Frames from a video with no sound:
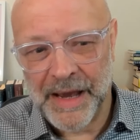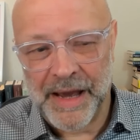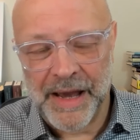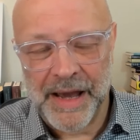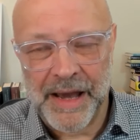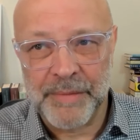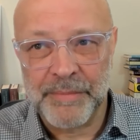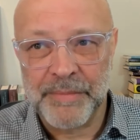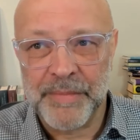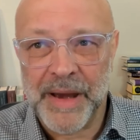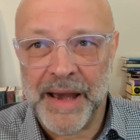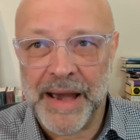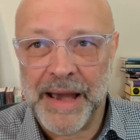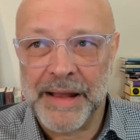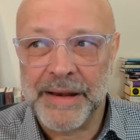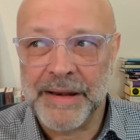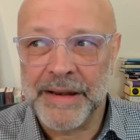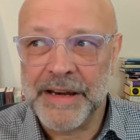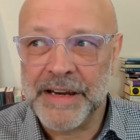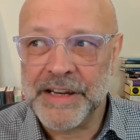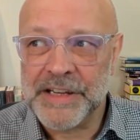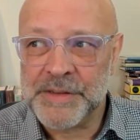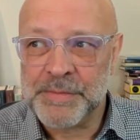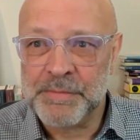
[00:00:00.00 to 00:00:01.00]
Um,
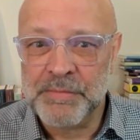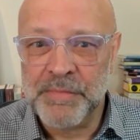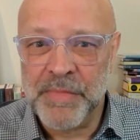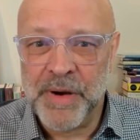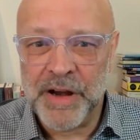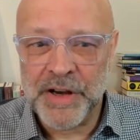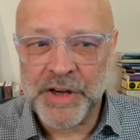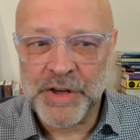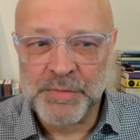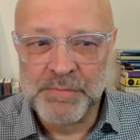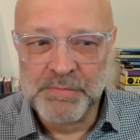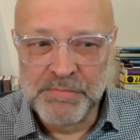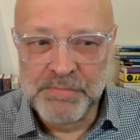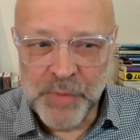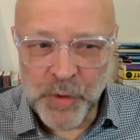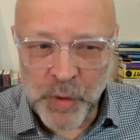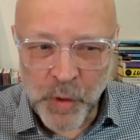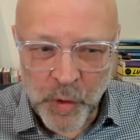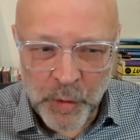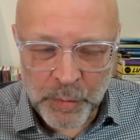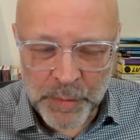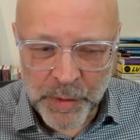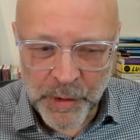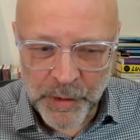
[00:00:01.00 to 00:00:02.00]
and it is much
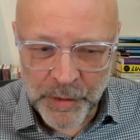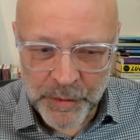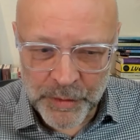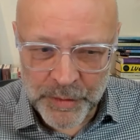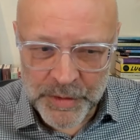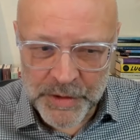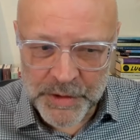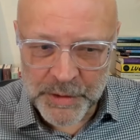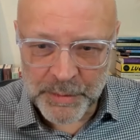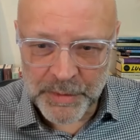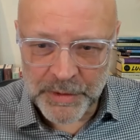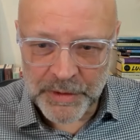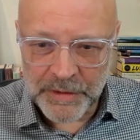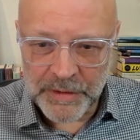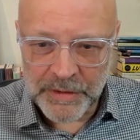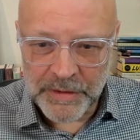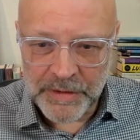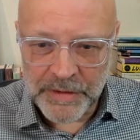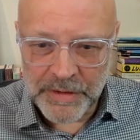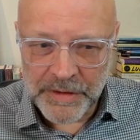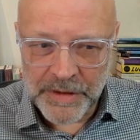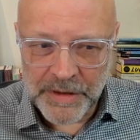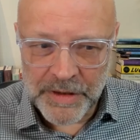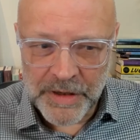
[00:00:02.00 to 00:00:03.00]
more plausible
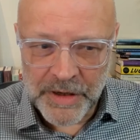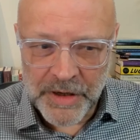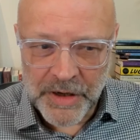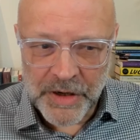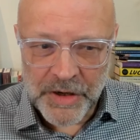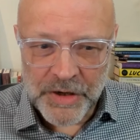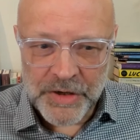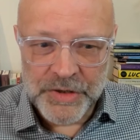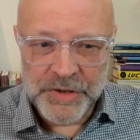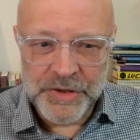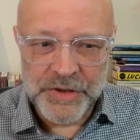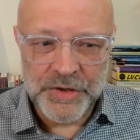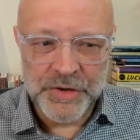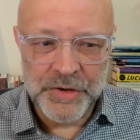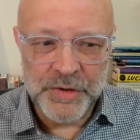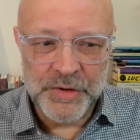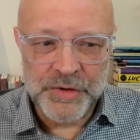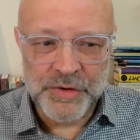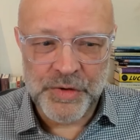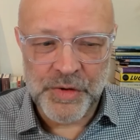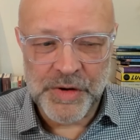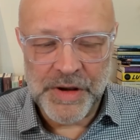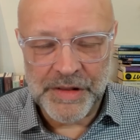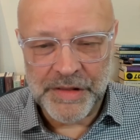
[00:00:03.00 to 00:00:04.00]

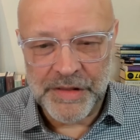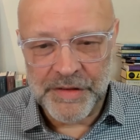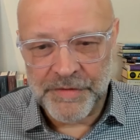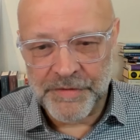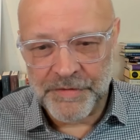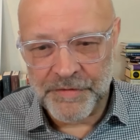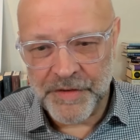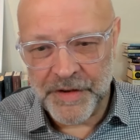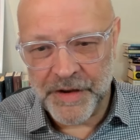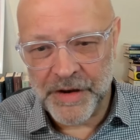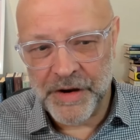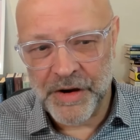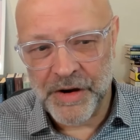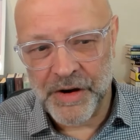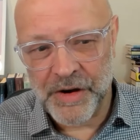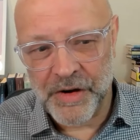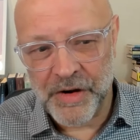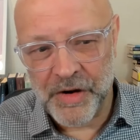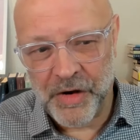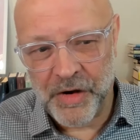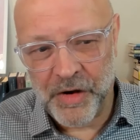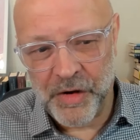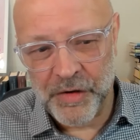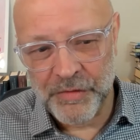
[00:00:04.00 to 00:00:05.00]
to treat the
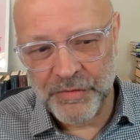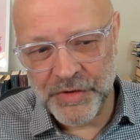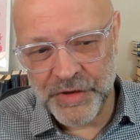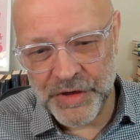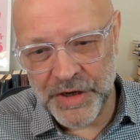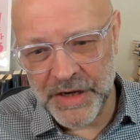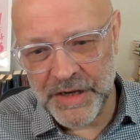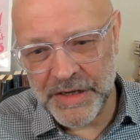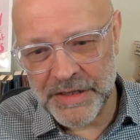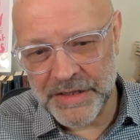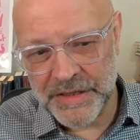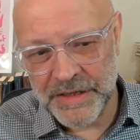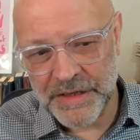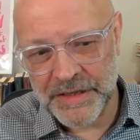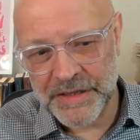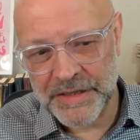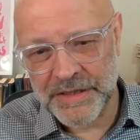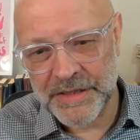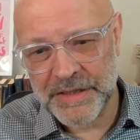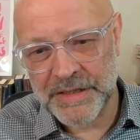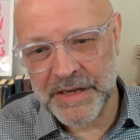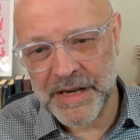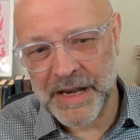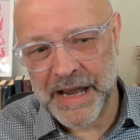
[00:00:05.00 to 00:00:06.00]
figure of
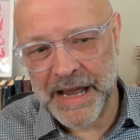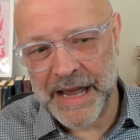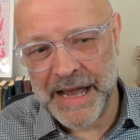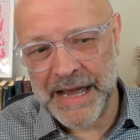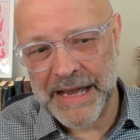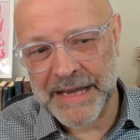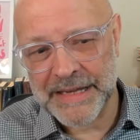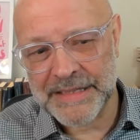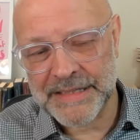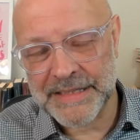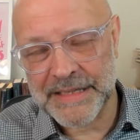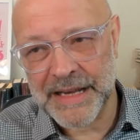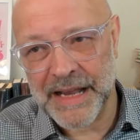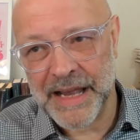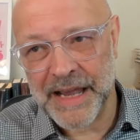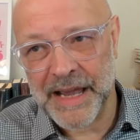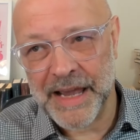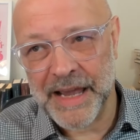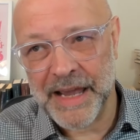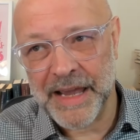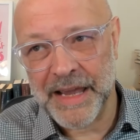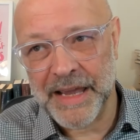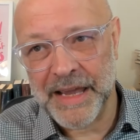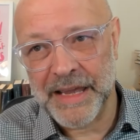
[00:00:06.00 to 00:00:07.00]
Jesus as
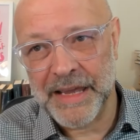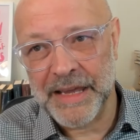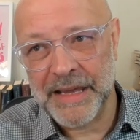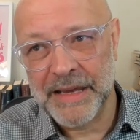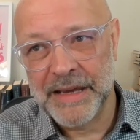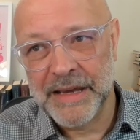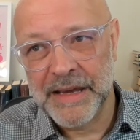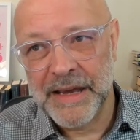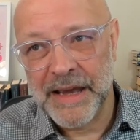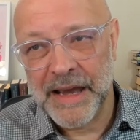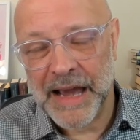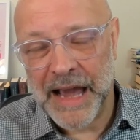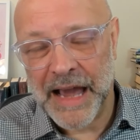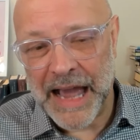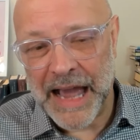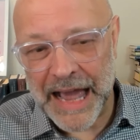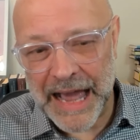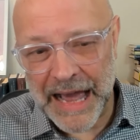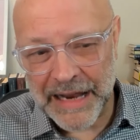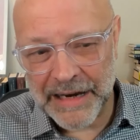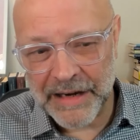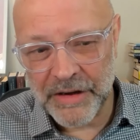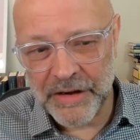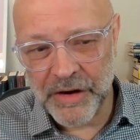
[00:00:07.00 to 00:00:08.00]
a
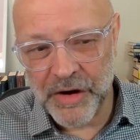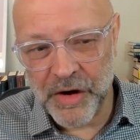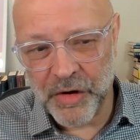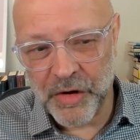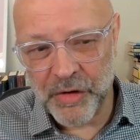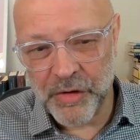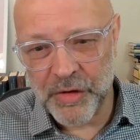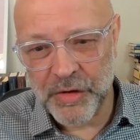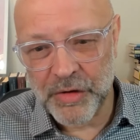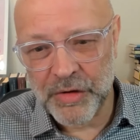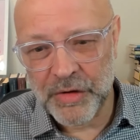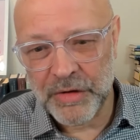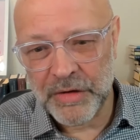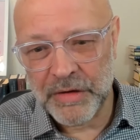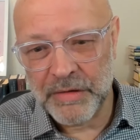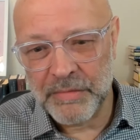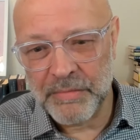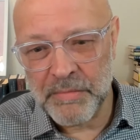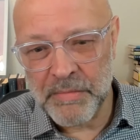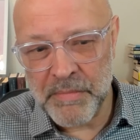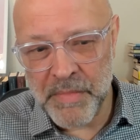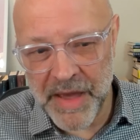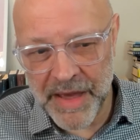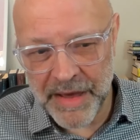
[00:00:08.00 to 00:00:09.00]
allegorical
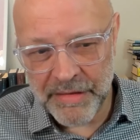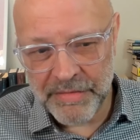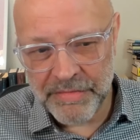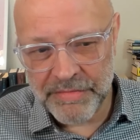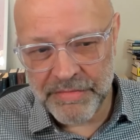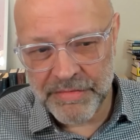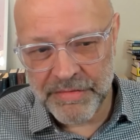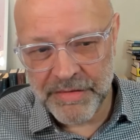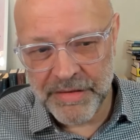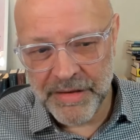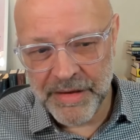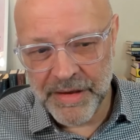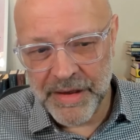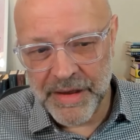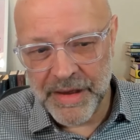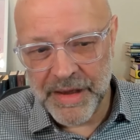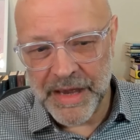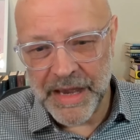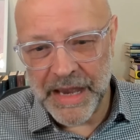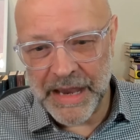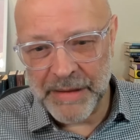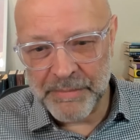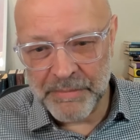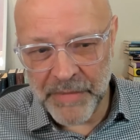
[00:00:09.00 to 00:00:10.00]
myth
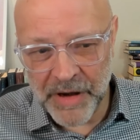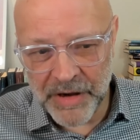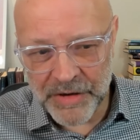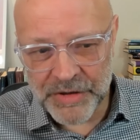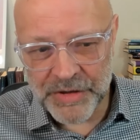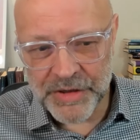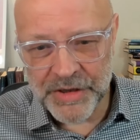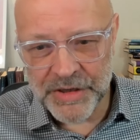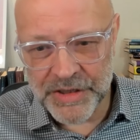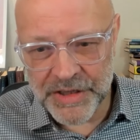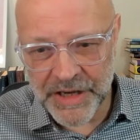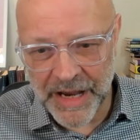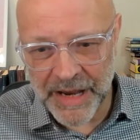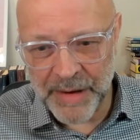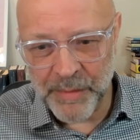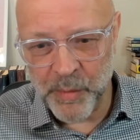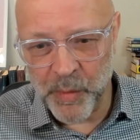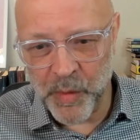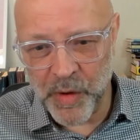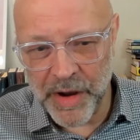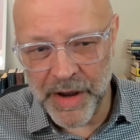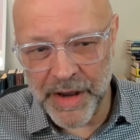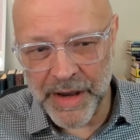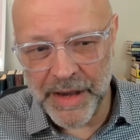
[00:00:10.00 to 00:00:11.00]
in much the
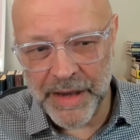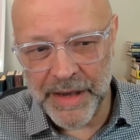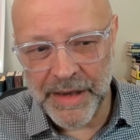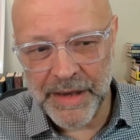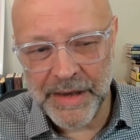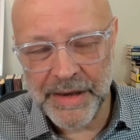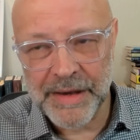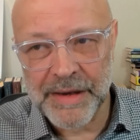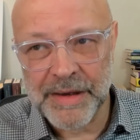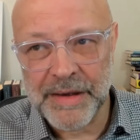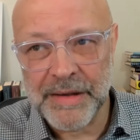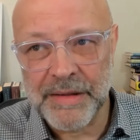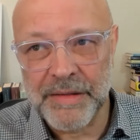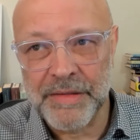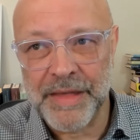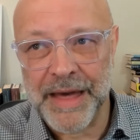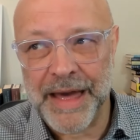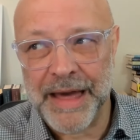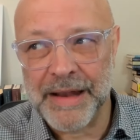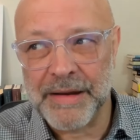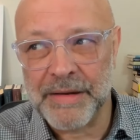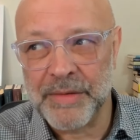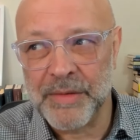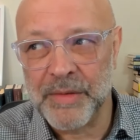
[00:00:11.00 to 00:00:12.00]
same way
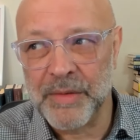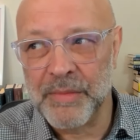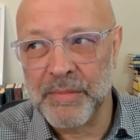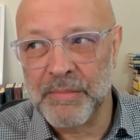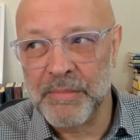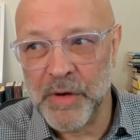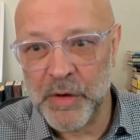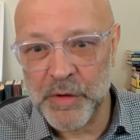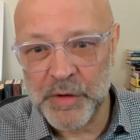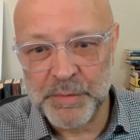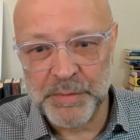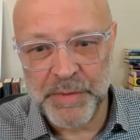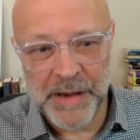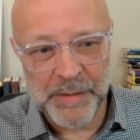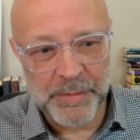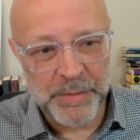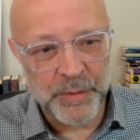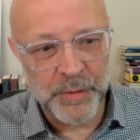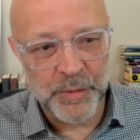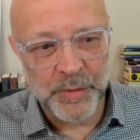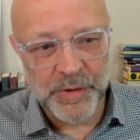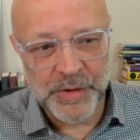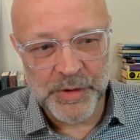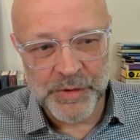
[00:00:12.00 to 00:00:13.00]
that most
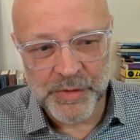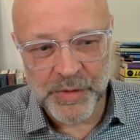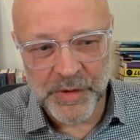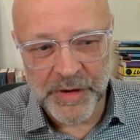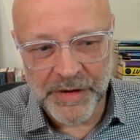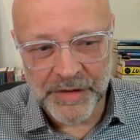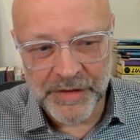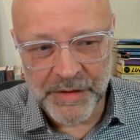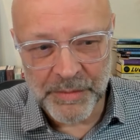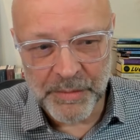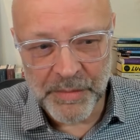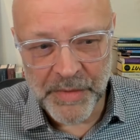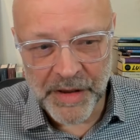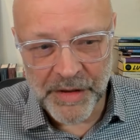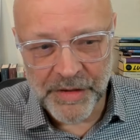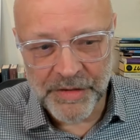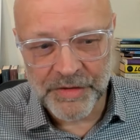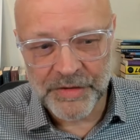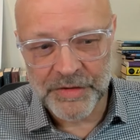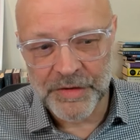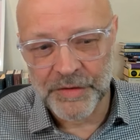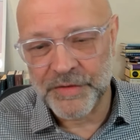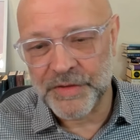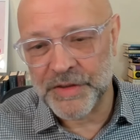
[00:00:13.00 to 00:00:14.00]
people would treat the
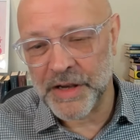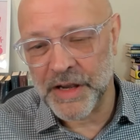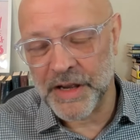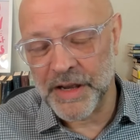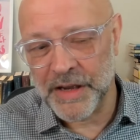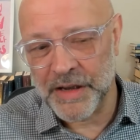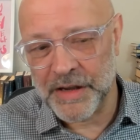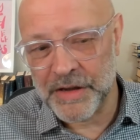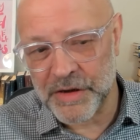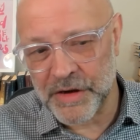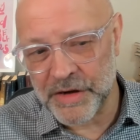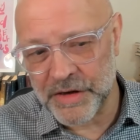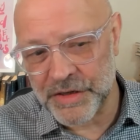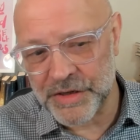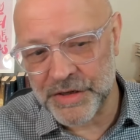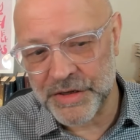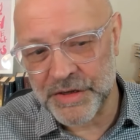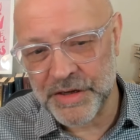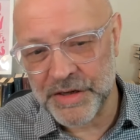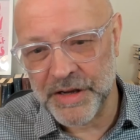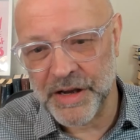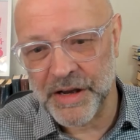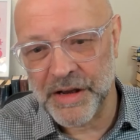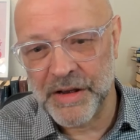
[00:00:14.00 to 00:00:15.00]
myths of say
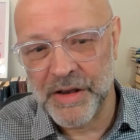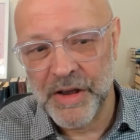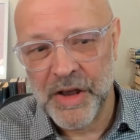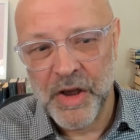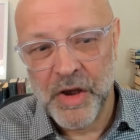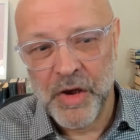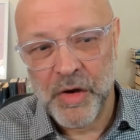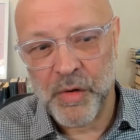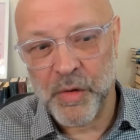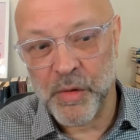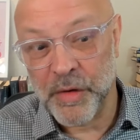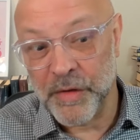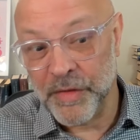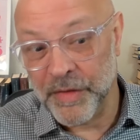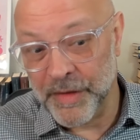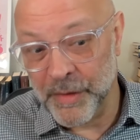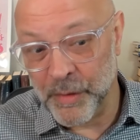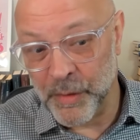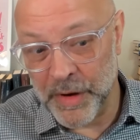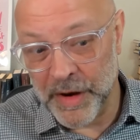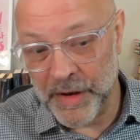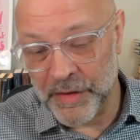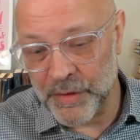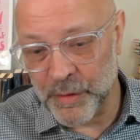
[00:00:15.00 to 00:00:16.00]
Krishna or in
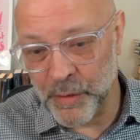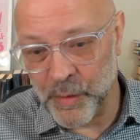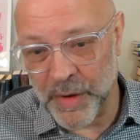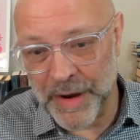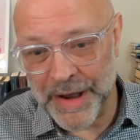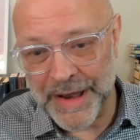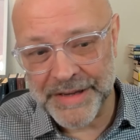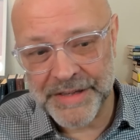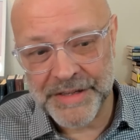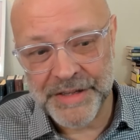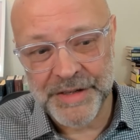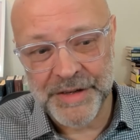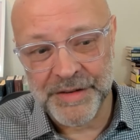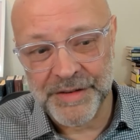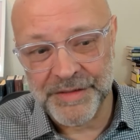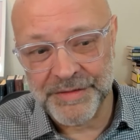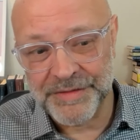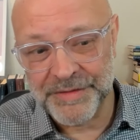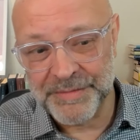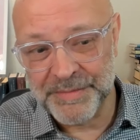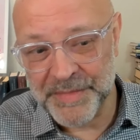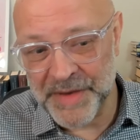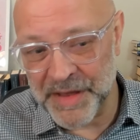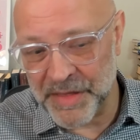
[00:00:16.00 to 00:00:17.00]
the in the west
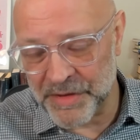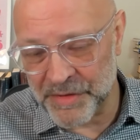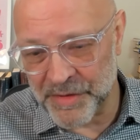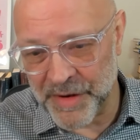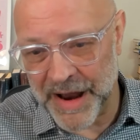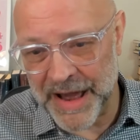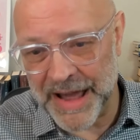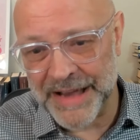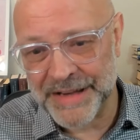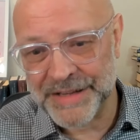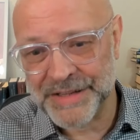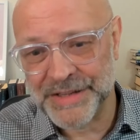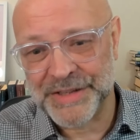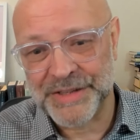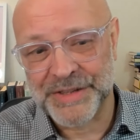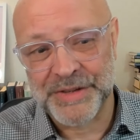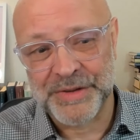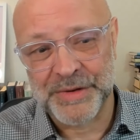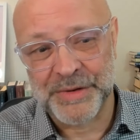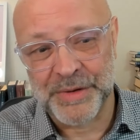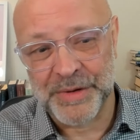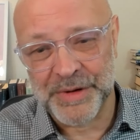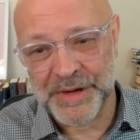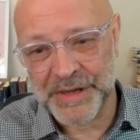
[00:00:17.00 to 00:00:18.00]
of
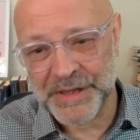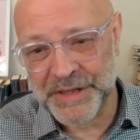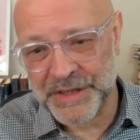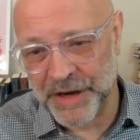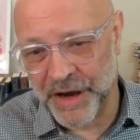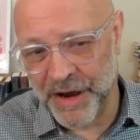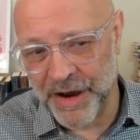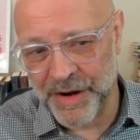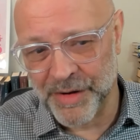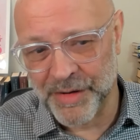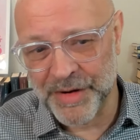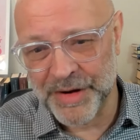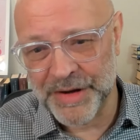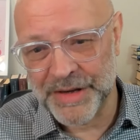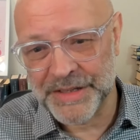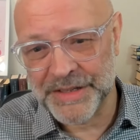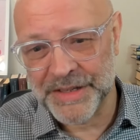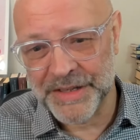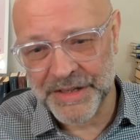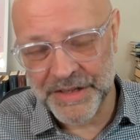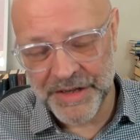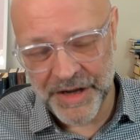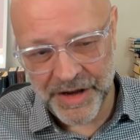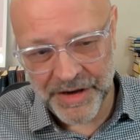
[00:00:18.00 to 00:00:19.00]
Mithras or
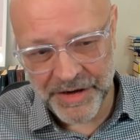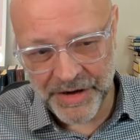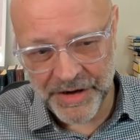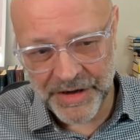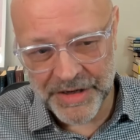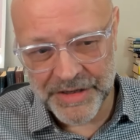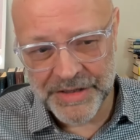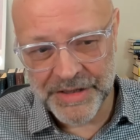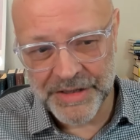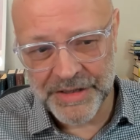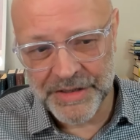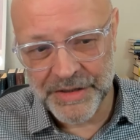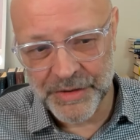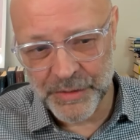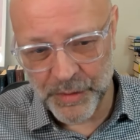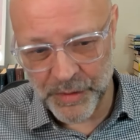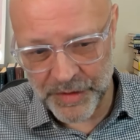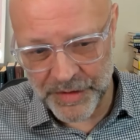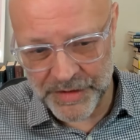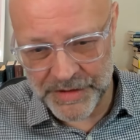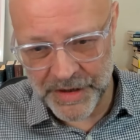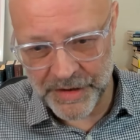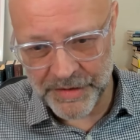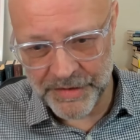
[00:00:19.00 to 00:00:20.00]
Osiris and Dionysus and
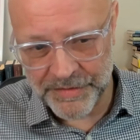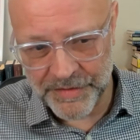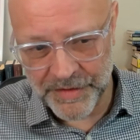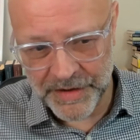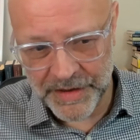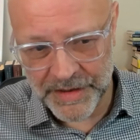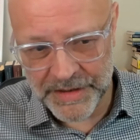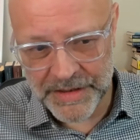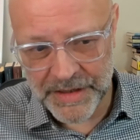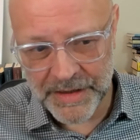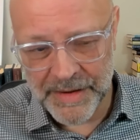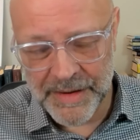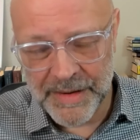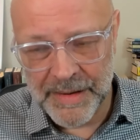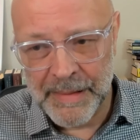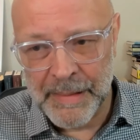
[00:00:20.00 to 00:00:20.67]
all those other figures.